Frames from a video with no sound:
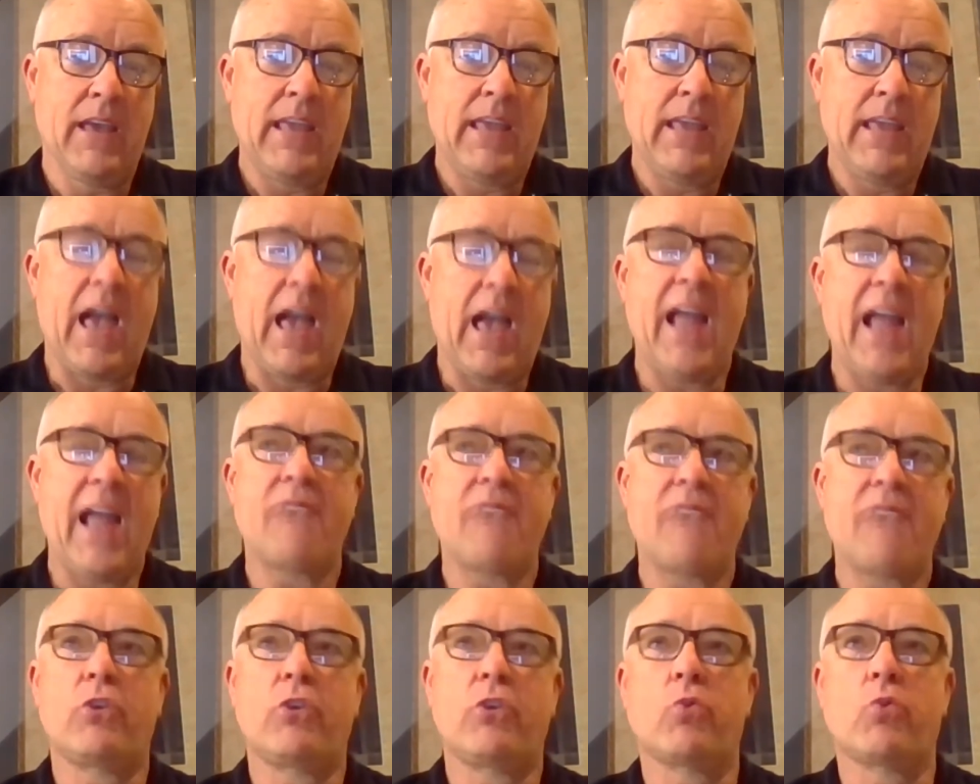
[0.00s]
Yeah. I have
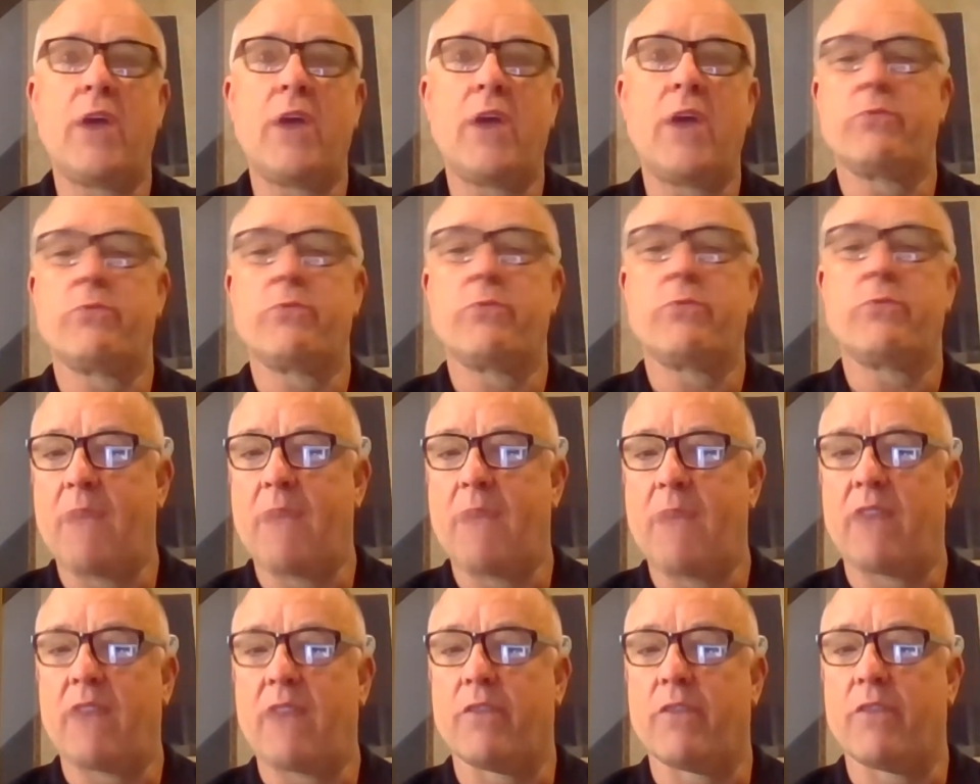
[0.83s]
a great
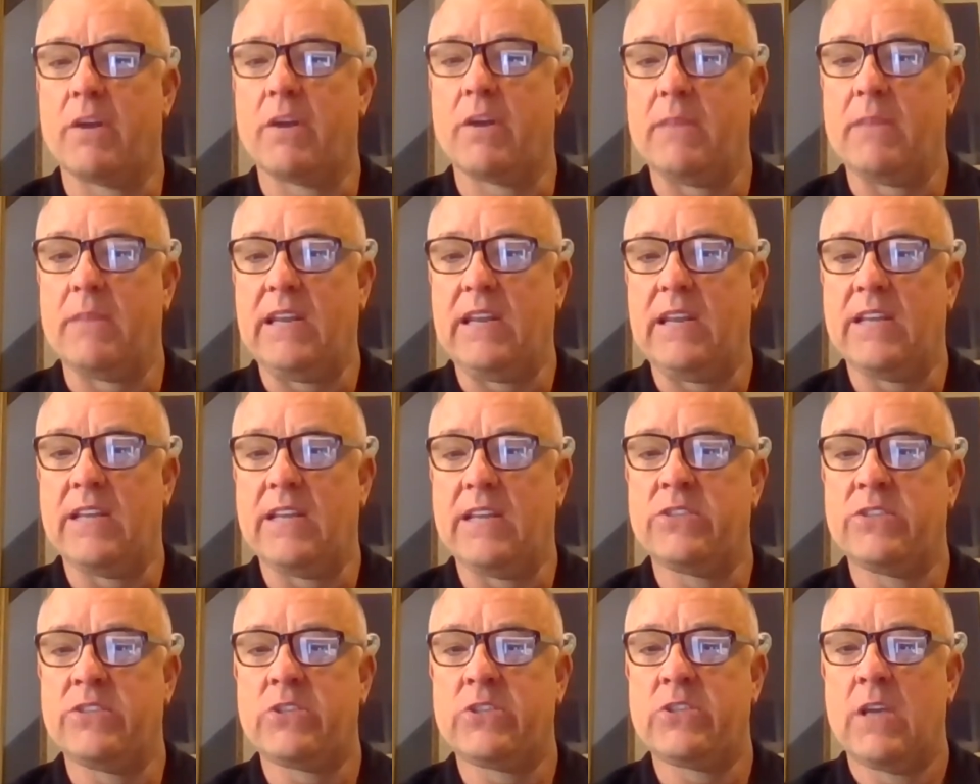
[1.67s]
respect for
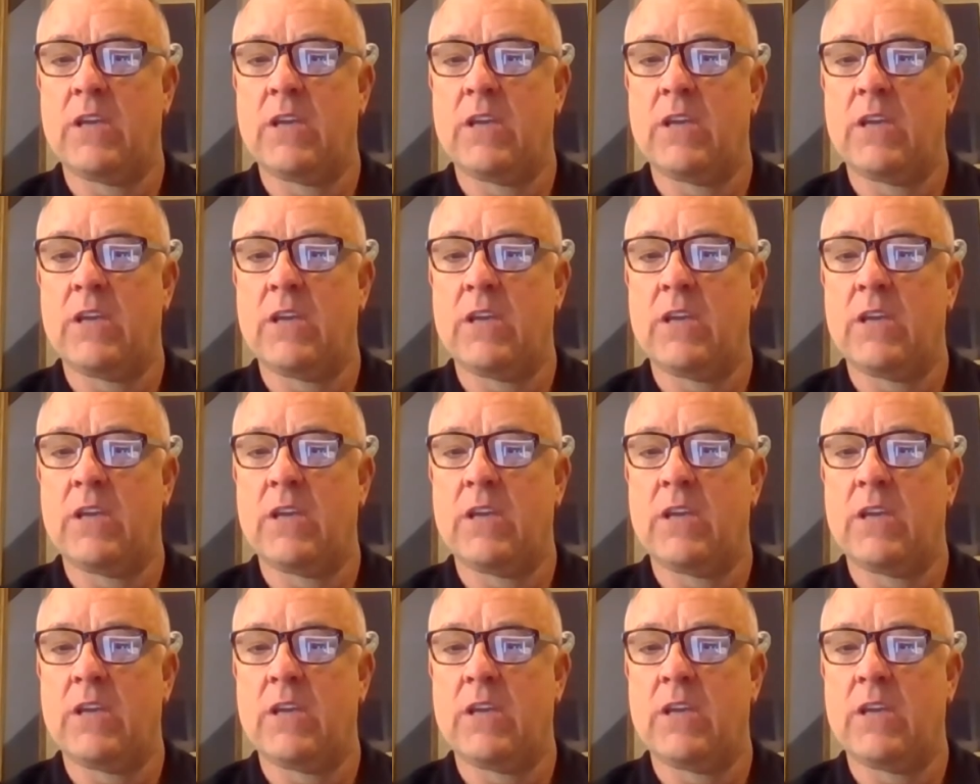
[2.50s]
comedians.